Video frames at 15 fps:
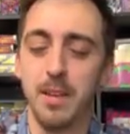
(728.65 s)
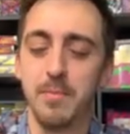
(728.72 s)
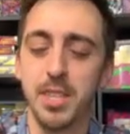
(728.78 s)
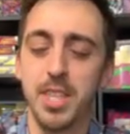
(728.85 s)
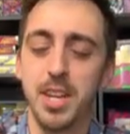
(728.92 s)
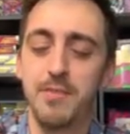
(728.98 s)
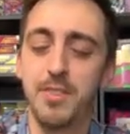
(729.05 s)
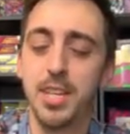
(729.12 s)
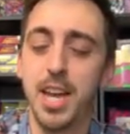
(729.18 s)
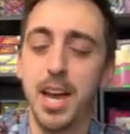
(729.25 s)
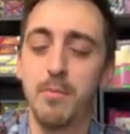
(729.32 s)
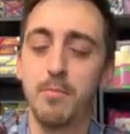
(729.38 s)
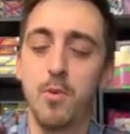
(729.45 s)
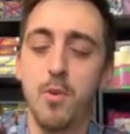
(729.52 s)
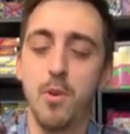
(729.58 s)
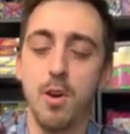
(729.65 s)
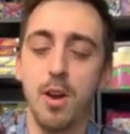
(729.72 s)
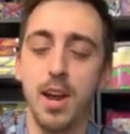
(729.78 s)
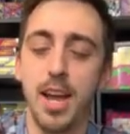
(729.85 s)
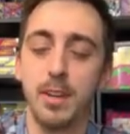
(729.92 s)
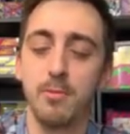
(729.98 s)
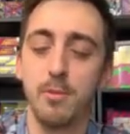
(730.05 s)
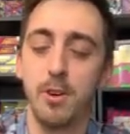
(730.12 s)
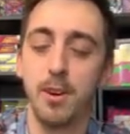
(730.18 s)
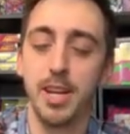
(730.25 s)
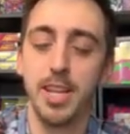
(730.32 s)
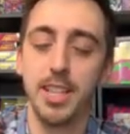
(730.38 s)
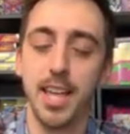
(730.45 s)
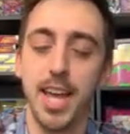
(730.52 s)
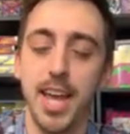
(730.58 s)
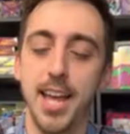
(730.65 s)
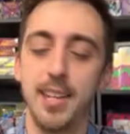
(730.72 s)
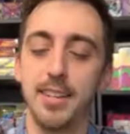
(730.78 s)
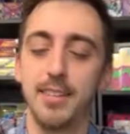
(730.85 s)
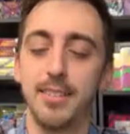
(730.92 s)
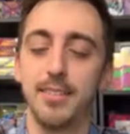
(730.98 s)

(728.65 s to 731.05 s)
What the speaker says: But then if you got more, I'd worry that